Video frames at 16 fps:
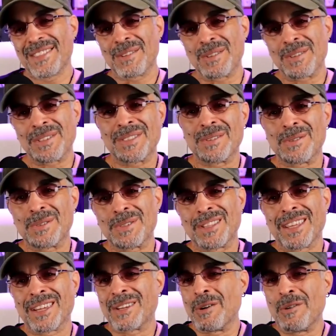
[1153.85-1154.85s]

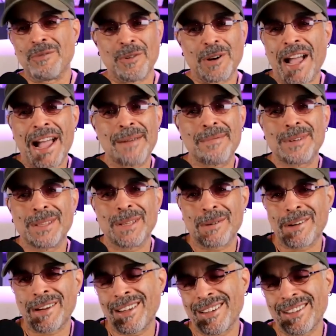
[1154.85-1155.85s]
There's like no
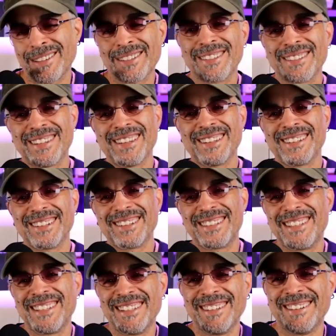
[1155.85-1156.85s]
vocabulary
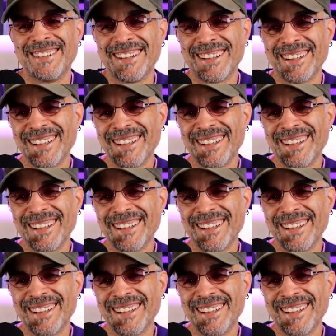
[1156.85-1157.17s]
to